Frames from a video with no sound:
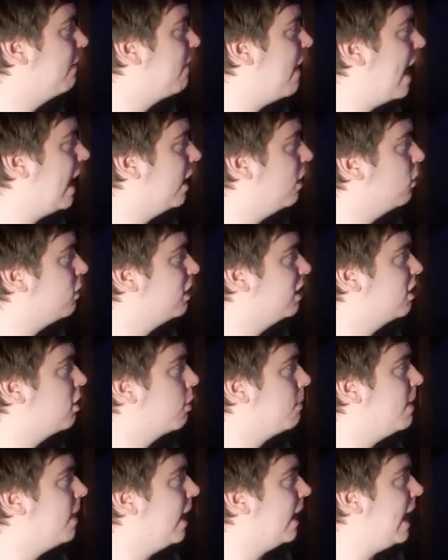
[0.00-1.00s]
Thank you, because it
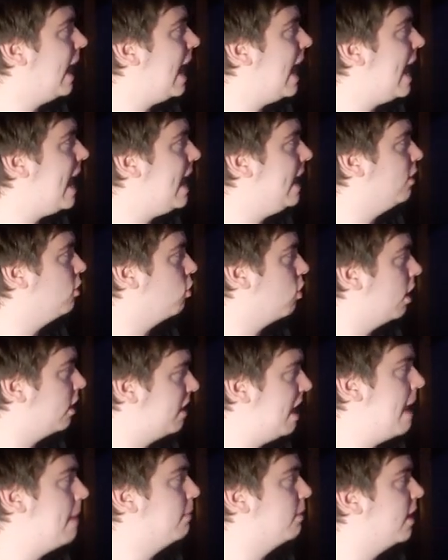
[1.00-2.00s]
took me like eight
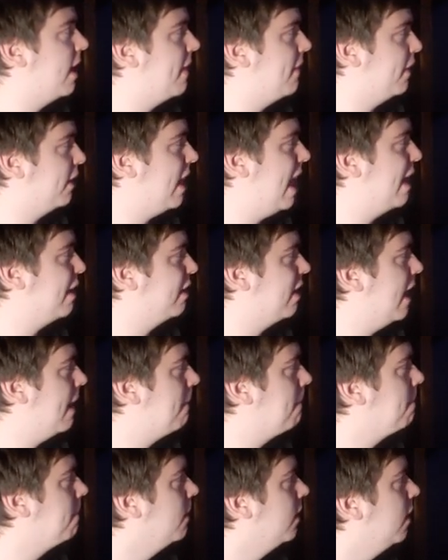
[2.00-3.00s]
attempts to get this last time.